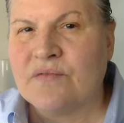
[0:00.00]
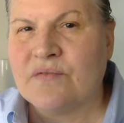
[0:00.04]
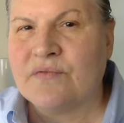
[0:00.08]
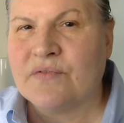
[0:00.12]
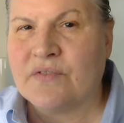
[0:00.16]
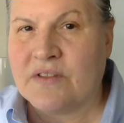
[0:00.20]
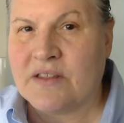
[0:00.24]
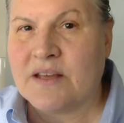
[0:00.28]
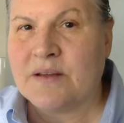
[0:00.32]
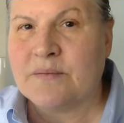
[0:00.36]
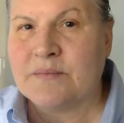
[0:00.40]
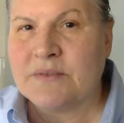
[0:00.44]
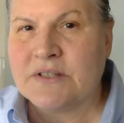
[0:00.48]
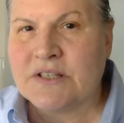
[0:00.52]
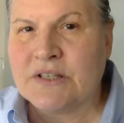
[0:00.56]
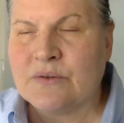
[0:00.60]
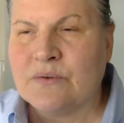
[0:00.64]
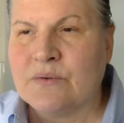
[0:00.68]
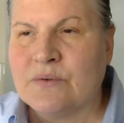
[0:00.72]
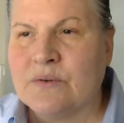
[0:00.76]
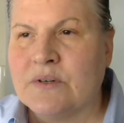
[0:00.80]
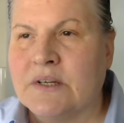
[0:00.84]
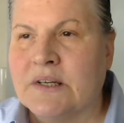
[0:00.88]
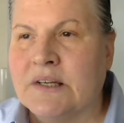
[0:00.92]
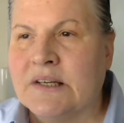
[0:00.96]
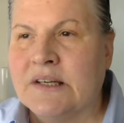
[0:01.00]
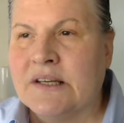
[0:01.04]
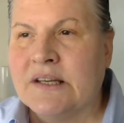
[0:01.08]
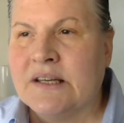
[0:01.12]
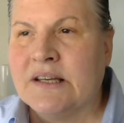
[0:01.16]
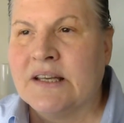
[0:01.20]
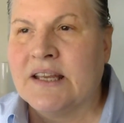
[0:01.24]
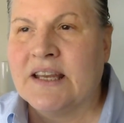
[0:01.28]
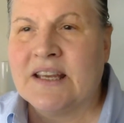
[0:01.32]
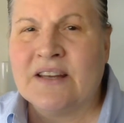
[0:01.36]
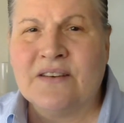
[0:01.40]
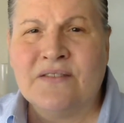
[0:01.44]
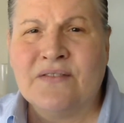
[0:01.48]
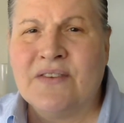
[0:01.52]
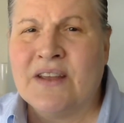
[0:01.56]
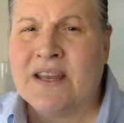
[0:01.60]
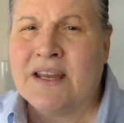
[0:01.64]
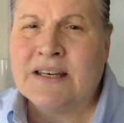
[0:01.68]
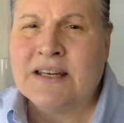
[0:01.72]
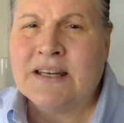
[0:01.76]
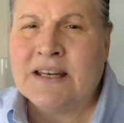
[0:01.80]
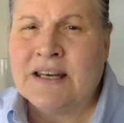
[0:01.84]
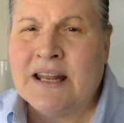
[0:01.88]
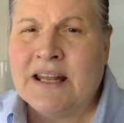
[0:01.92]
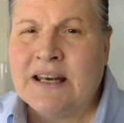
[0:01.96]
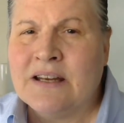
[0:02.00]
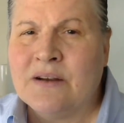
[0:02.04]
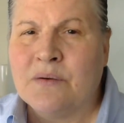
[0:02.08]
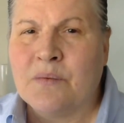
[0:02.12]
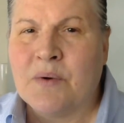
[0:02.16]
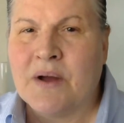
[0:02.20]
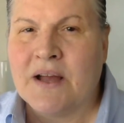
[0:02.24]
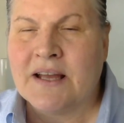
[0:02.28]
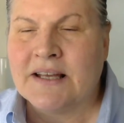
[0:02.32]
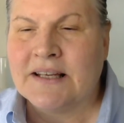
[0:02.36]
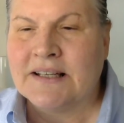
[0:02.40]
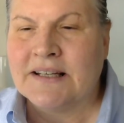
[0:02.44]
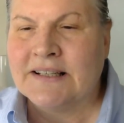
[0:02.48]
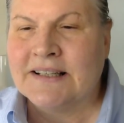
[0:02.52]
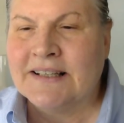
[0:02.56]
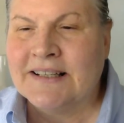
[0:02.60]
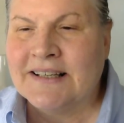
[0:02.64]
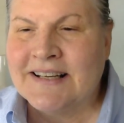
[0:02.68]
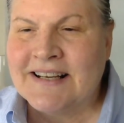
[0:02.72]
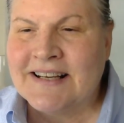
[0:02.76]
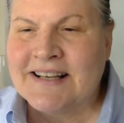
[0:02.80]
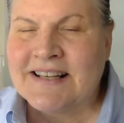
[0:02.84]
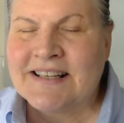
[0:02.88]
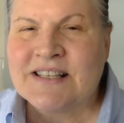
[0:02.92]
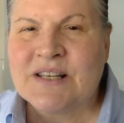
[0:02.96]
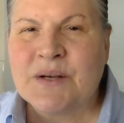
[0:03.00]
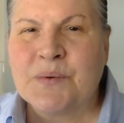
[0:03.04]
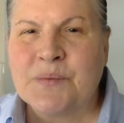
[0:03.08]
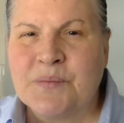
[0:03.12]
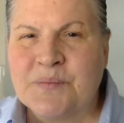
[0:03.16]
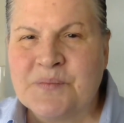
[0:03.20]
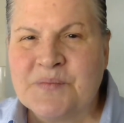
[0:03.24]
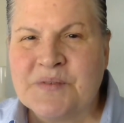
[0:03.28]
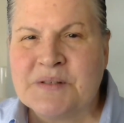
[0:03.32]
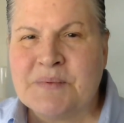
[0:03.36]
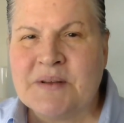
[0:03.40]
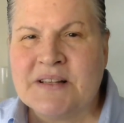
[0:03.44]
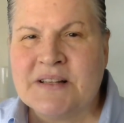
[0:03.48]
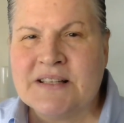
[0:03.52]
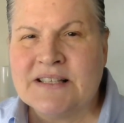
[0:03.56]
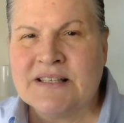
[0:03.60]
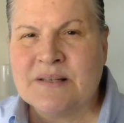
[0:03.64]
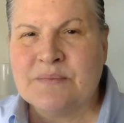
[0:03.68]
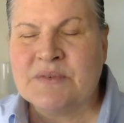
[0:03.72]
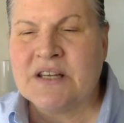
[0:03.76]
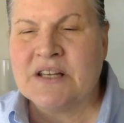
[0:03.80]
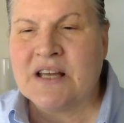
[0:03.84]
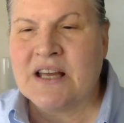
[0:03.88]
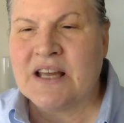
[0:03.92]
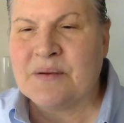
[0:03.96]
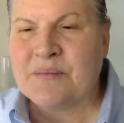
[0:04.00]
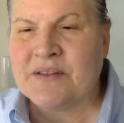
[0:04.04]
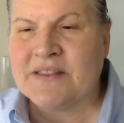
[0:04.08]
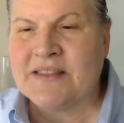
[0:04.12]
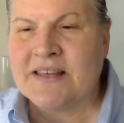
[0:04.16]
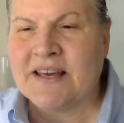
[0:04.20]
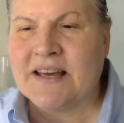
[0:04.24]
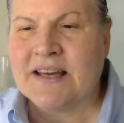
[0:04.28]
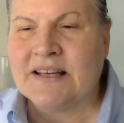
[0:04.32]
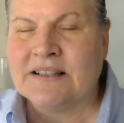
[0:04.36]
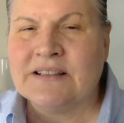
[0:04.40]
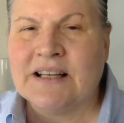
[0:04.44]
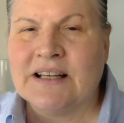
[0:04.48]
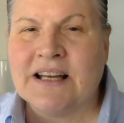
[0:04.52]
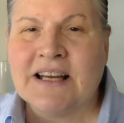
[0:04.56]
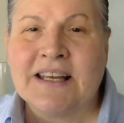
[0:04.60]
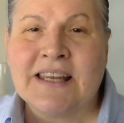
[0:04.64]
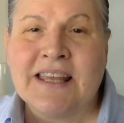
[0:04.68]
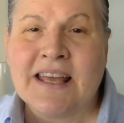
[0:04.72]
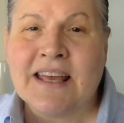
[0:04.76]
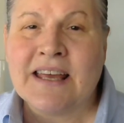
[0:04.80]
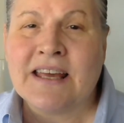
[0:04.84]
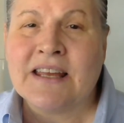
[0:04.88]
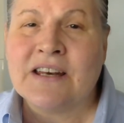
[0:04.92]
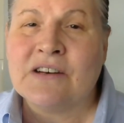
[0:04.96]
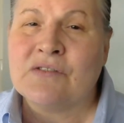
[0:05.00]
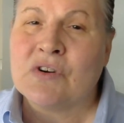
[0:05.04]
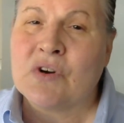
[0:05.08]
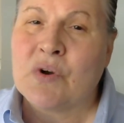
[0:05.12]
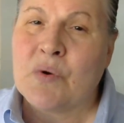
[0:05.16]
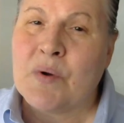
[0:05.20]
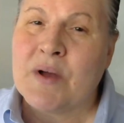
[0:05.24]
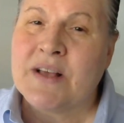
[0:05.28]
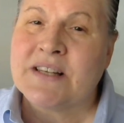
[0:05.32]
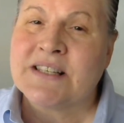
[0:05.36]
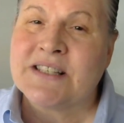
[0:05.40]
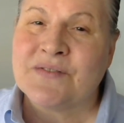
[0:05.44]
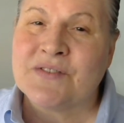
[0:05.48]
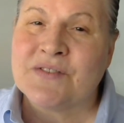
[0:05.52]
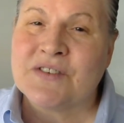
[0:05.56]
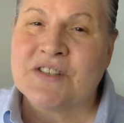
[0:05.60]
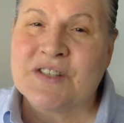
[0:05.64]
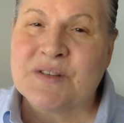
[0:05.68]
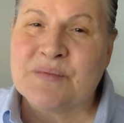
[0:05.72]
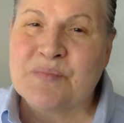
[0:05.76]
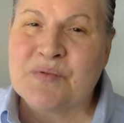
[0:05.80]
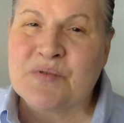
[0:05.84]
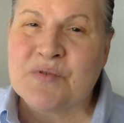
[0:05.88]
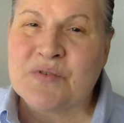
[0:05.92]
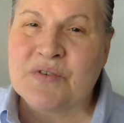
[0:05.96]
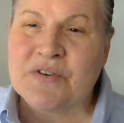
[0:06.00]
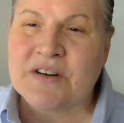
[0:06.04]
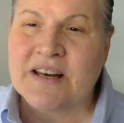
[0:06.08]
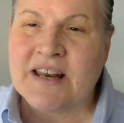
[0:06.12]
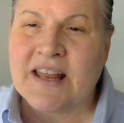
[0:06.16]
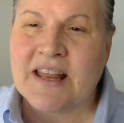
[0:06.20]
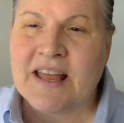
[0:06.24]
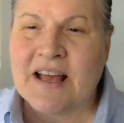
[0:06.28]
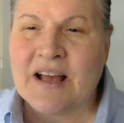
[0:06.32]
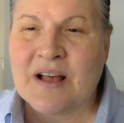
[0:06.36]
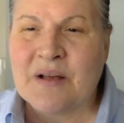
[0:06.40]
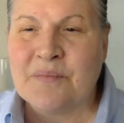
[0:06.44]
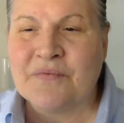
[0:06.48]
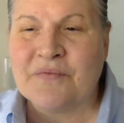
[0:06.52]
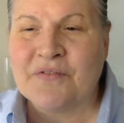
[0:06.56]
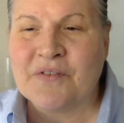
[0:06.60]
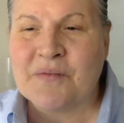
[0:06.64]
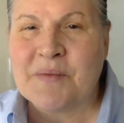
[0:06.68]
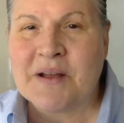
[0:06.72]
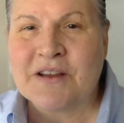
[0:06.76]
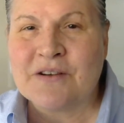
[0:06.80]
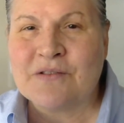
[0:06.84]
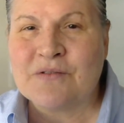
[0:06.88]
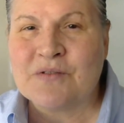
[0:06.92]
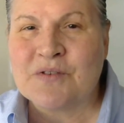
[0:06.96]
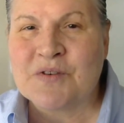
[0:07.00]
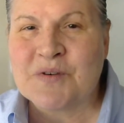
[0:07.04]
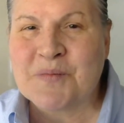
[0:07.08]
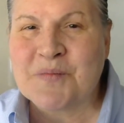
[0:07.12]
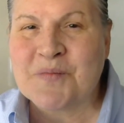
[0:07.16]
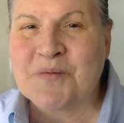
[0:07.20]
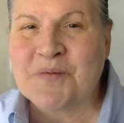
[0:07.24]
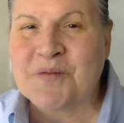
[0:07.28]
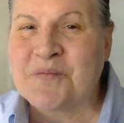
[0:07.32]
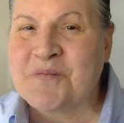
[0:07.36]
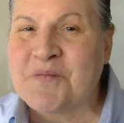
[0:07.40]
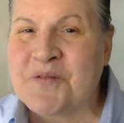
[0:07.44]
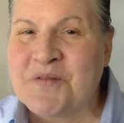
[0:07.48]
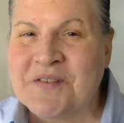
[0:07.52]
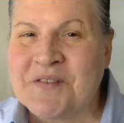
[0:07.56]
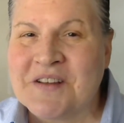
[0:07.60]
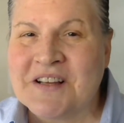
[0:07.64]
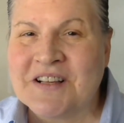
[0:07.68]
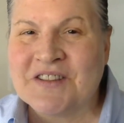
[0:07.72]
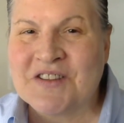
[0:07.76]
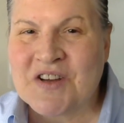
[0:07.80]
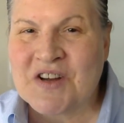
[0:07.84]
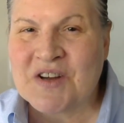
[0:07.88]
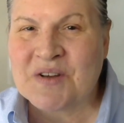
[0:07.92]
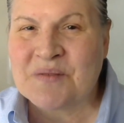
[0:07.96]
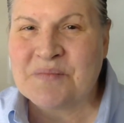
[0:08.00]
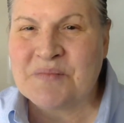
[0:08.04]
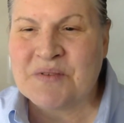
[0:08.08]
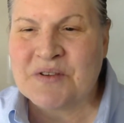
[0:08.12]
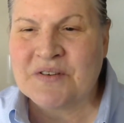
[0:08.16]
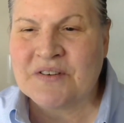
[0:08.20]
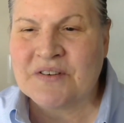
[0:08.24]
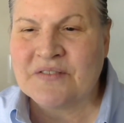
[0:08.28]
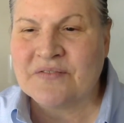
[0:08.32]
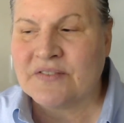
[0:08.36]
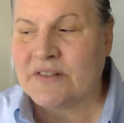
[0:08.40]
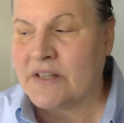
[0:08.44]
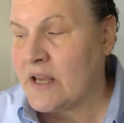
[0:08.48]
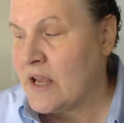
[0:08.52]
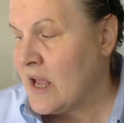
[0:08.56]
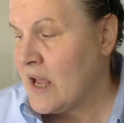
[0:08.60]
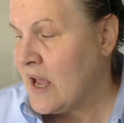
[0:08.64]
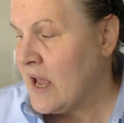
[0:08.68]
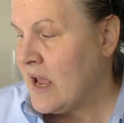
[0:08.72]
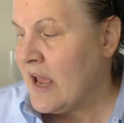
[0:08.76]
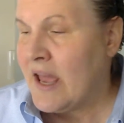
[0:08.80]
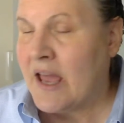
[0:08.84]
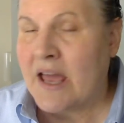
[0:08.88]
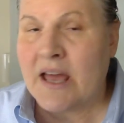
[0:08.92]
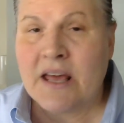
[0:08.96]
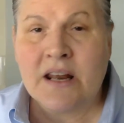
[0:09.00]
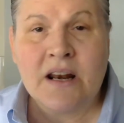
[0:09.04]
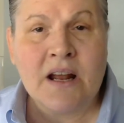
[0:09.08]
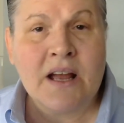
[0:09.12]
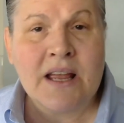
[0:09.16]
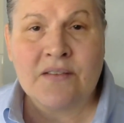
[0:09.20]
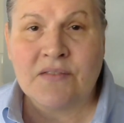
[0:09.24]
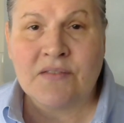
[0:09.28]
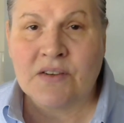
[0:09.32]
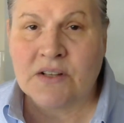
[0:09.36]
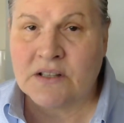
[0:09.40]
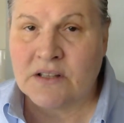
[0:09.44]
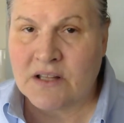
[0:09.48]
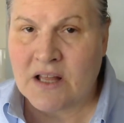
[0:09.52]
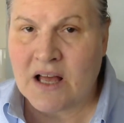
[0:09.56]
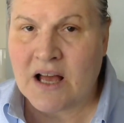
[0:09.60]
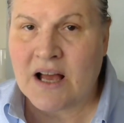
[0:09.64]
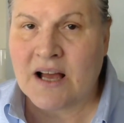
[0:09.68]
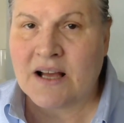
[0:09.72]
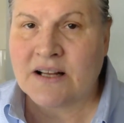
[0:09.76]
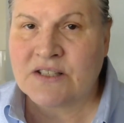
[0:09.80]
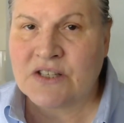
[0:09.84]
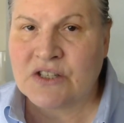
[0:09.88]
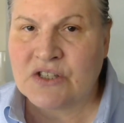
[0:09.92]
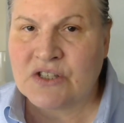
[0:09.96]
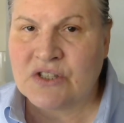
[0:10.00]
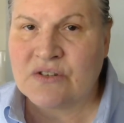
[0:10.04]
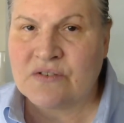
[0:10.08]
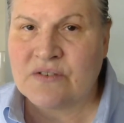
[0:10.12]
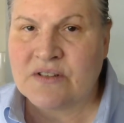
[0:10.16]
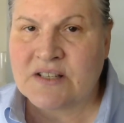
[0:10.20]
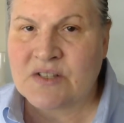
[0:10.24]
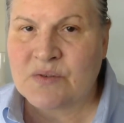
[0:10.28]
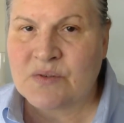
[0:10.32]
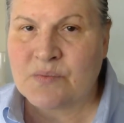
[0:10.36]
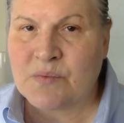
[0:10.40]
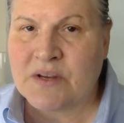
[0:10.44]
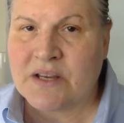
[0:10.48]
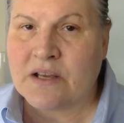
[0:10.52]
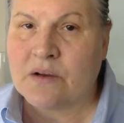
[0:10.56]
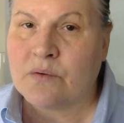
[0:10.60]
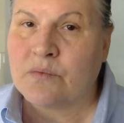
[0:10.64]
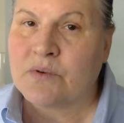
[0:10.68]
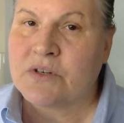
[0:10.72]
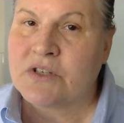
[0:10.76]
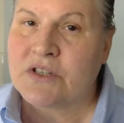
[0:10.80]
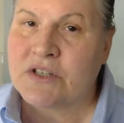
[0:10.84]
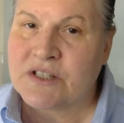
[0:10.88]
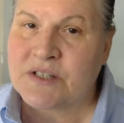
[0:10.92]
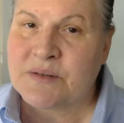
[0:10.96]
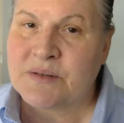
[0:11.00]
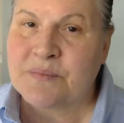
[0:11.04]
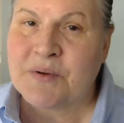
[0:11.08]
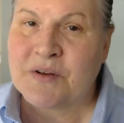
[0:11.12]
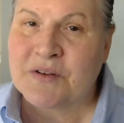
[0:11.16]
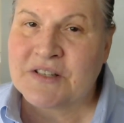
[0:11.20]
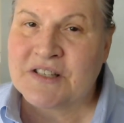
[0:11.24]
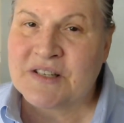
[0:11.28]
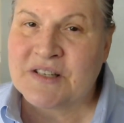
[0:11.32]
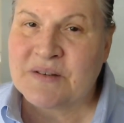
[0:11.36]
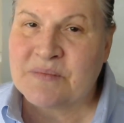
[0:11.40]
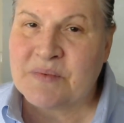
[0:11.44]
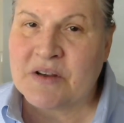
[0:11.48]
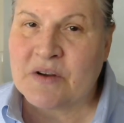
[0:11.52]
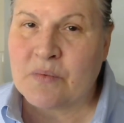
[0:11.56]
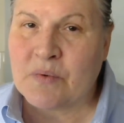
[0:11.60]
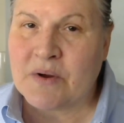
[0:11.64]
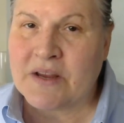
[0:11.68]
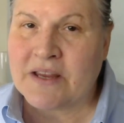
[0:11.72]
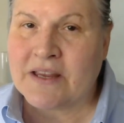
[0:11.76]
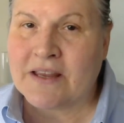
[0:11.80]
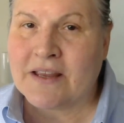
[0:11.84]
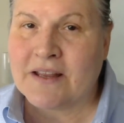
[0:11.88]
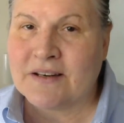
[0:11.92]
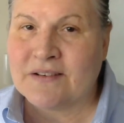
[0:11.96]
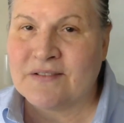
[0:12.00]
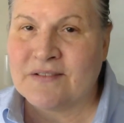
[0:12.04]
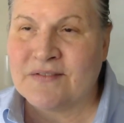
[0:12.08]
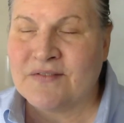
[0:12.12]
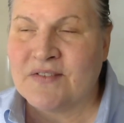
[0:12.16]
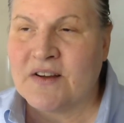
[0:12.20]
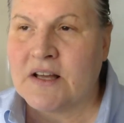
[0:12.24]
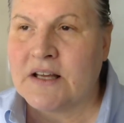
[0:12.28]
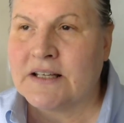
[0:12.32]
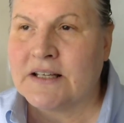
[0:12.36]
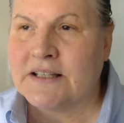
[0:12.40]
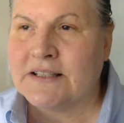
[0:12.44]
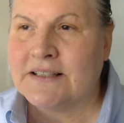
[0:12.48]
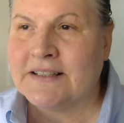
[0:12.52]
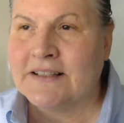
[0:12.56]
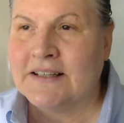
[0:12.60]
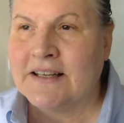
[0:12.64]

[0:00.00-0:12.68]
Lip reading: for them to invade in any way. So spend some time with that. Again, a request for support and help for my group. We're moving along beautifully. And I have a lot to do this weekend, which is supposed to be a weekend of fun.